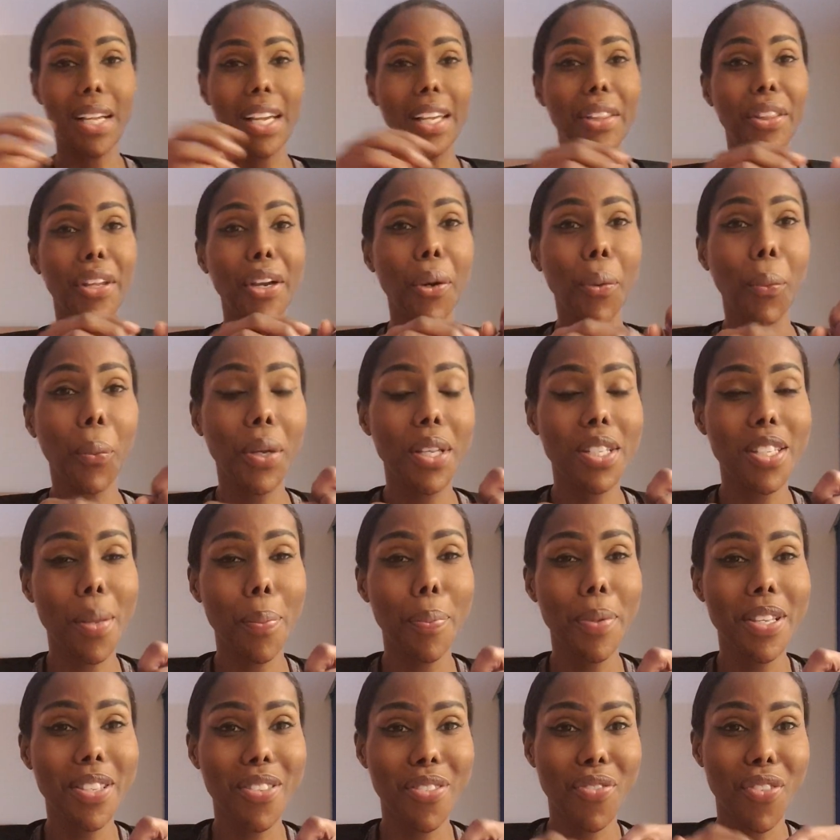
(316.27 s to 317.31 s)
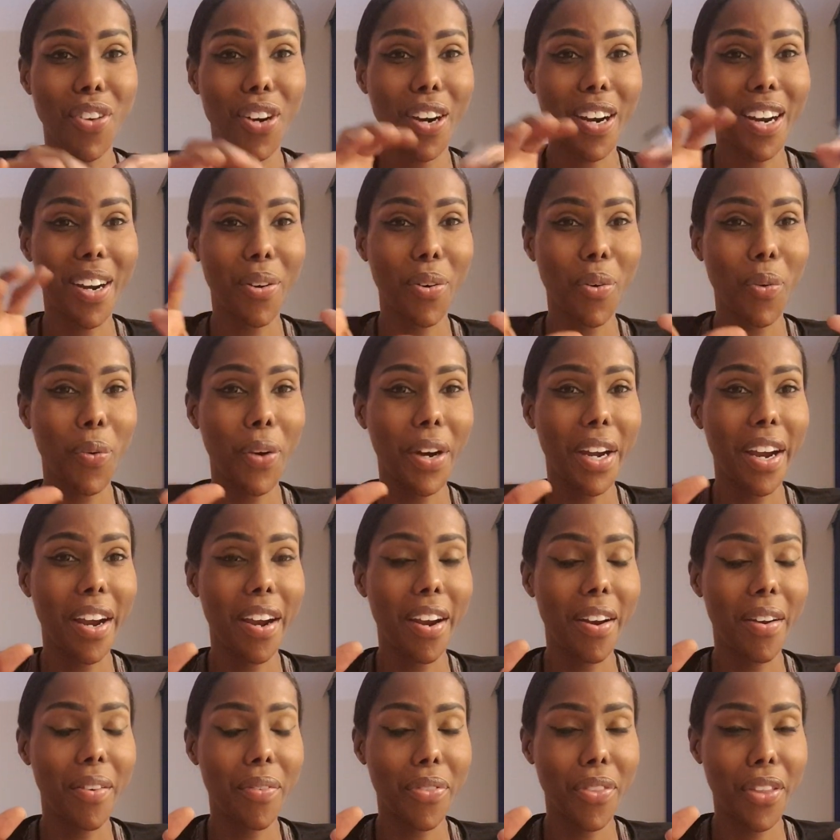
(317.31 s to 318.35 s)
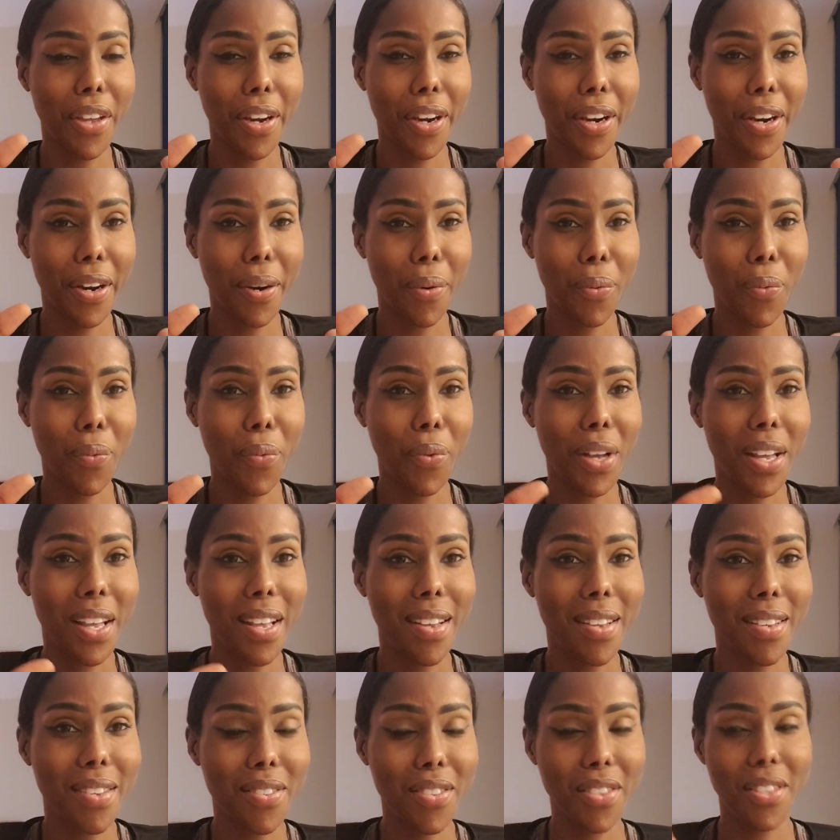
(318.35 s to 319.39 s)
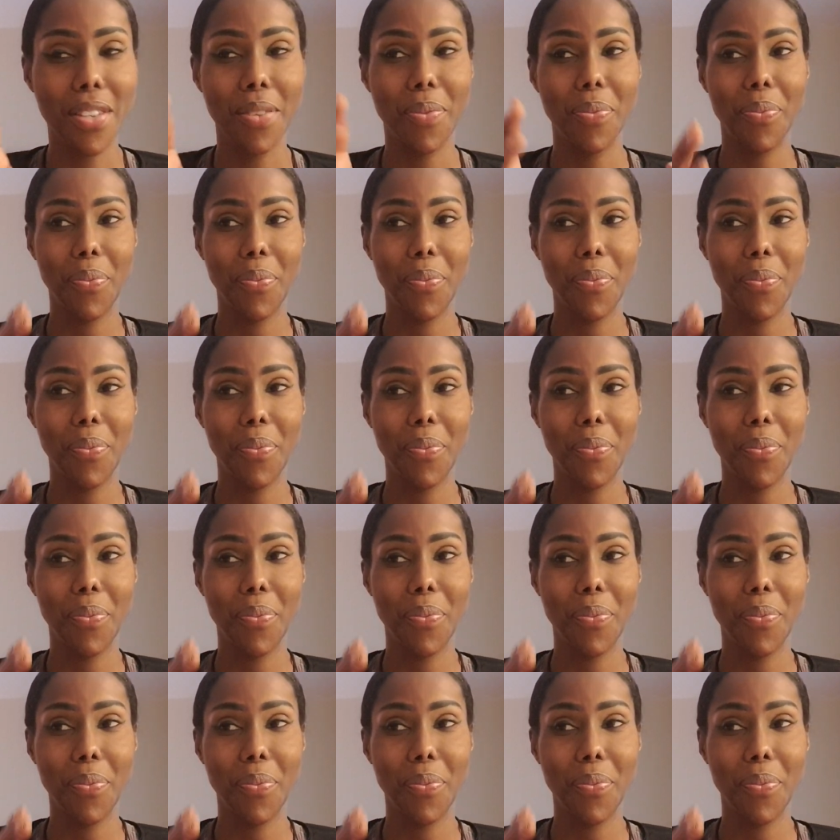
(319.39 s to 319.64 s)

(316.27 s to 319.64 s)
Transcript: There was a piece of art where there was,